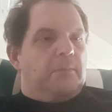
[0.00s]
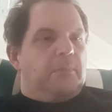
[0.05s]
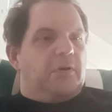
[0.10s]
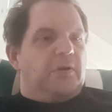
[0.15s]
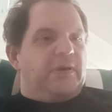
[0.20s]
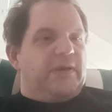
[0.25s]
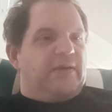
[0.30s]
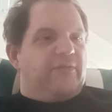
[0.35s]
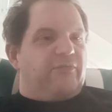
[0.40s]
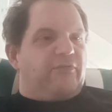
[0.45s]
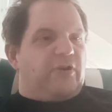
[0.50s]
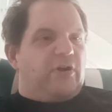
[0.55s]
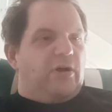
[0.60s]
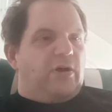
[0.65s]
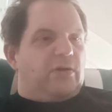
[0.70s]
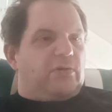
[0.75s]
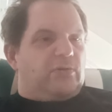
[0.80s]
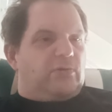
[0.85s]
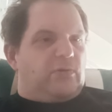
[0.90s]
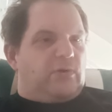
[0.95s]
But you've
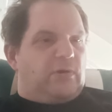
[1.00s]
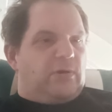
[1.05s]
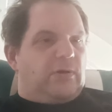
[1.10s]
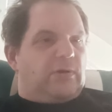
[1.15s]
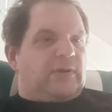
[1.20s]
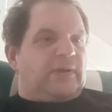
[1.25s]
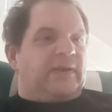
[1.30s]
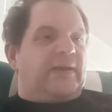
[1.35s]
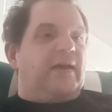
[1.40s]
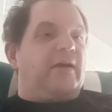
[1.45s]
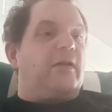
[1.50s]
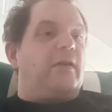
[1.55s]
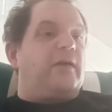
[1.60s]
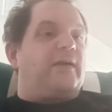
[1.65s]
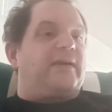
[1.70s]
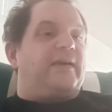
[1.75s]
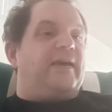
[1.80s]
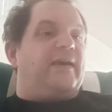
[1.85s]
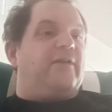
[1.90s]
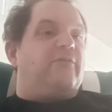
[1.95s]
got Kill
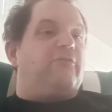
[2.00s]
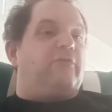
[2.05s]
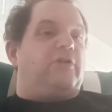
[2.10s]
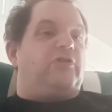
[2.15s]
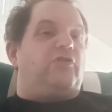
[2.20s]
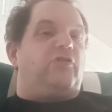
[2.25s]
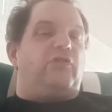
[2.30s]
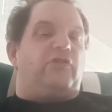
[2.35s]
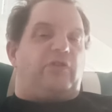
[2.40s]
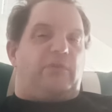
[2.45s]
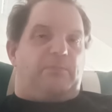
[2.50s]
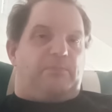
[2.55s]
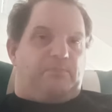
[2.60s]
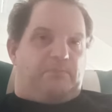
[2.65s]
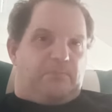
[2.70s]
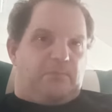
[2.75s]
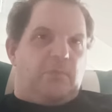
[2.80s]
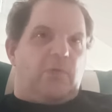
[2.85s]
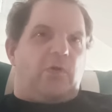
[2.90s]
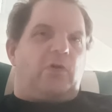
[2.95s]
the King, which is a
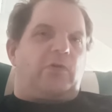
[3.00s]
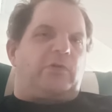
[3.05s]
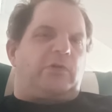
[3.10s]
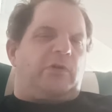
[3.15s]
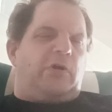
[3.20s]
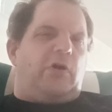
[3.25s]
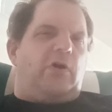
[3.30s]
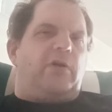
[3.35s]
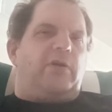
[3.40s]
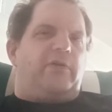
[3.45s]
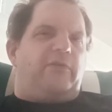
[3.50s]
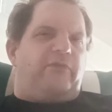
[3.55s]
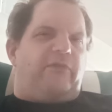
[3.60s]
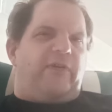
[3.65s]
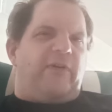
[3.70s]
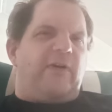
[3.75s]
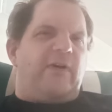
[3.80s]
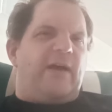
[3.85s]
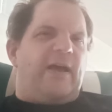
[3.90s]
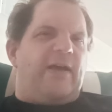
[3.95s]
kind
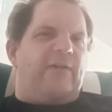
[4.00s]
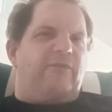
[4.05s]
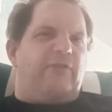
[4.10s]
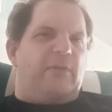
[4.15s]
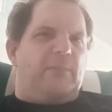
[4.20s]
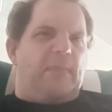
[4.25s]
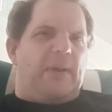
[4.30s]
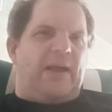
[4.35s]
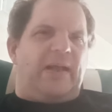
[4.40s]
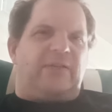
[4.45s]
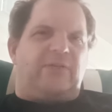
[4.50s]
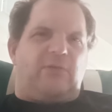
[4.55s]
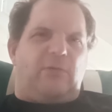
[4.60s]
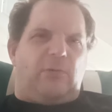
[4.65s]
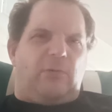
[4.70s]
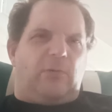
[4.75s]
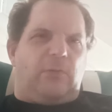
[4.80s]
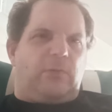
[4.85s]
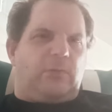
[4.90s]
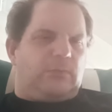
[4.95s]
of heavy
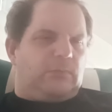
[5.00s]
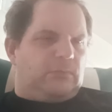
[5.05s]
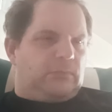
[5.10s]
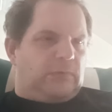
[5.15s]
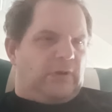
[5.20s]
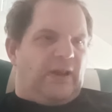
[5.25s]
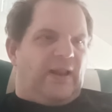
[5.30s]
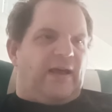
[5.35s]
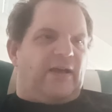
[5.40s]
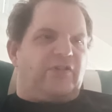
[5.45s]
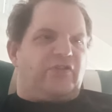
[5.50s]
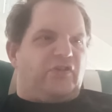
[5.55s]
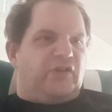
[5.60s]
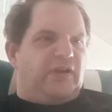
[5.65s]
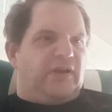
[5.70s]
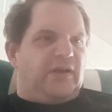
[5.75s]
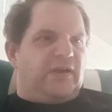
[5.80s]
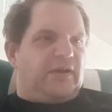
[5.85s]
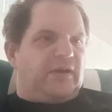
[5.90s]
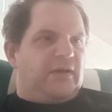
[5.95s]
metal
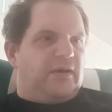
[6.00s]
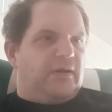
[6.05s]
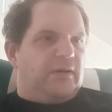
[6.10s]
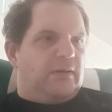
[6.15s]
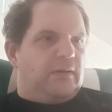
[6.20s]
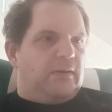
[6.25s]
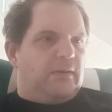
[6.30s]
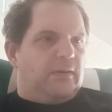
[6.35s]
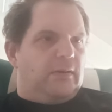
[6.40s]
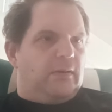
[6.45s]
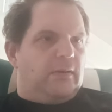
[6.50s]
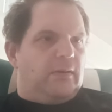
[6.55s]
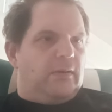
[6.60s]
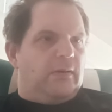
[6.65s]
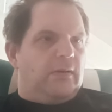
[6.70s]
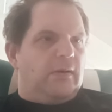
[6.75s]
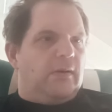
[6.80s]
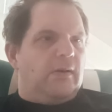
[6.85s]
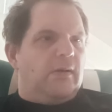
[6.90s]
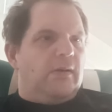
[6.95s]
classic.
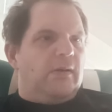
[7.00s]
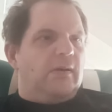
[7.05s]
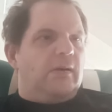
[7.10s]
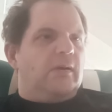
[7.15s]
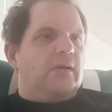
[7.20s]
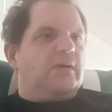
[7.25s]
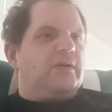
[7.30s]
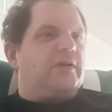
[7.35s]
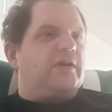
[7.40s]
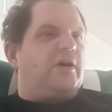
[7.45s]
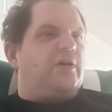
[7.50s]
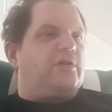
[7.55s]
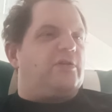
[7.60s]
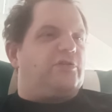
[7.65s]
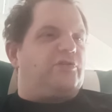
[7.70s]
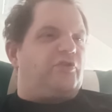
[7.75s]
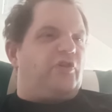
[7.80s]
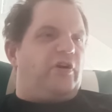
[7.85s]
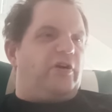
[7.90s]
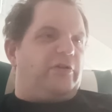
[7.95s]
Got
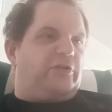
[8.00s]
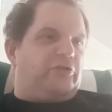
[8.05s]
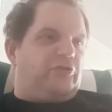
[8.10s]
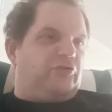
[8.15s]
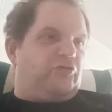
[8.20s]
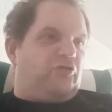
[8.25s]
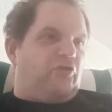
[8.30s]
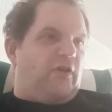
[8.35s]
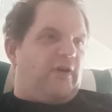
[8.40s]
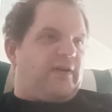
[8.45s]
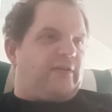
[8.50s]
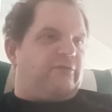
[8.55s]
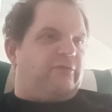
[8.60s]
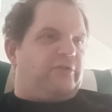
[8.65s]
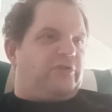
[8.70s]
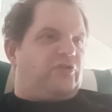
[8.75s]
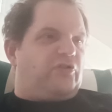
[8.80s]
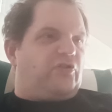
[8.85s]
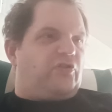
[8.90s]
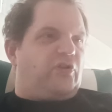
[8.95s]
the title track,
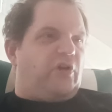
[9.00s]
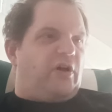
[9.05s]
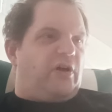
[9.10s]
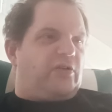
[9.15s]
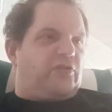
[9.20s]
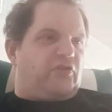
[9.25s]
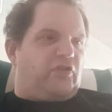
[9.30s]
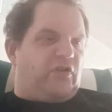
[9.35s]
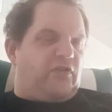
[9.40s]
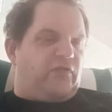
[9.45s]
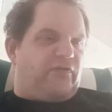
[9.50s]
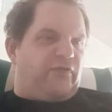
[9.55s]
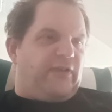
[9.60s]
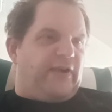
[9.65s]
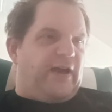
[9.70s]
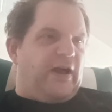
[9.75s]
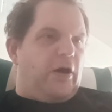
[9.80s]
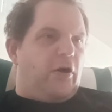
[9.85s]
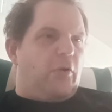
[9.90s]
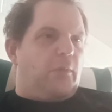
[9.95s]
which starts off
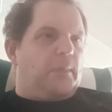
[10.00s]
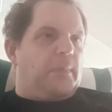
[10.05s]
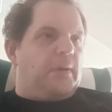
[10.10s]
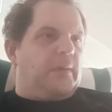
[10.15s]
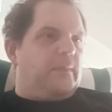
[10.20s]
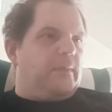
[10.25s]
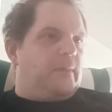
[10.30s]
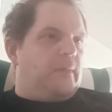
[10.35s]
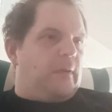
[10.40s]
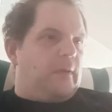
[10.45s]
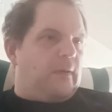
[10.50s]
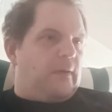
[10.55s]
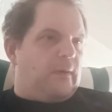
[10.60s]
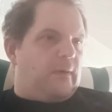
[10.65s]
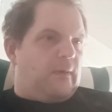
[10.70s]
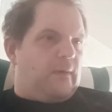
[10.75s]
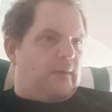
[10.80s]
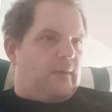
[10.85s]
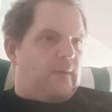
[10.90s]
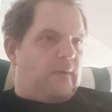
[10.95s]
the album,
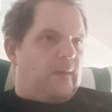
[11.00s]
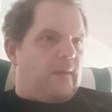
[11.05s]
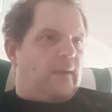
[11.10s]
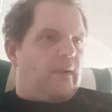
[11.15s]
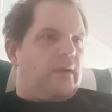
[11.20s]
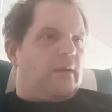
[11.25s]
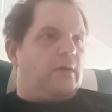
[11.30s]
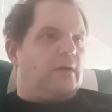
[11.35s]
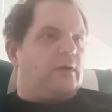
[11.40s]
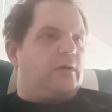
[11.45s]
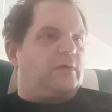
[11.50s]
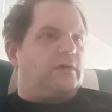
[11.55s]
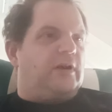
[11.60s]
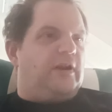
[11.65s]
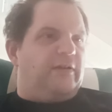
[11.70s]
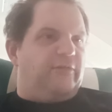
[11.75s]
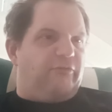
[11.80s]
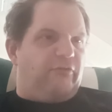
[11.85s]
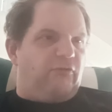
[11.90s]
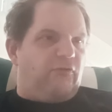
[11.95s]
Long
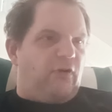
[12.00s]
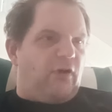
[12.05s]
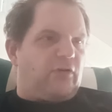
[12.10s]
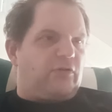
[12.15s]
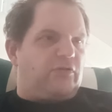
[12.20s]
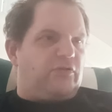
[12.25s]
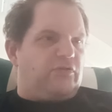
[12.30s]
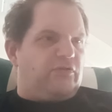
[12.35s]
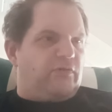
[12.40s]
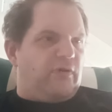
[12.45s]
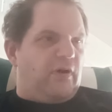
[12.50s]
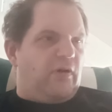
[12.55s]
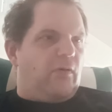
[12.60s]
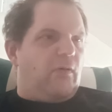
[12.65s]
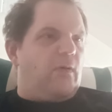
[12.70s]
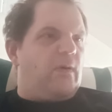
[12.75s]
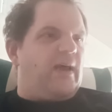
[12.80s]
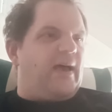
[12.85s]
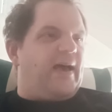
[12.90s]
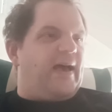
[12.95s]
Live Rock and
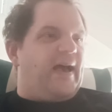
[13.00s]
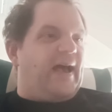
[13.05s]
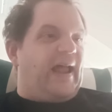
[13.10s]
Roll.